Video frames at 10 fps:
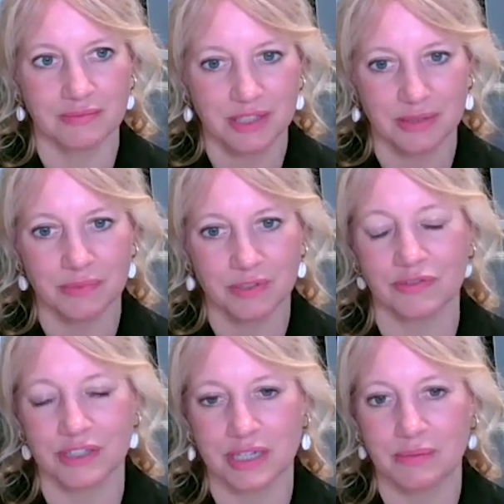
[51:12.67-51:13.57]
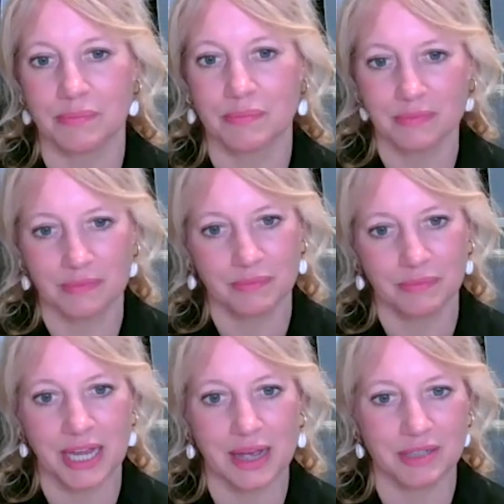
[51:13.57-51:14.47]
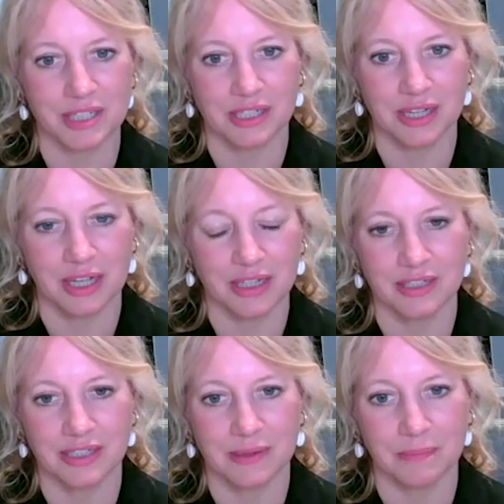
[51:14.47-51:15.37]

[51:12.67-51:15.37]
to obviously be kept and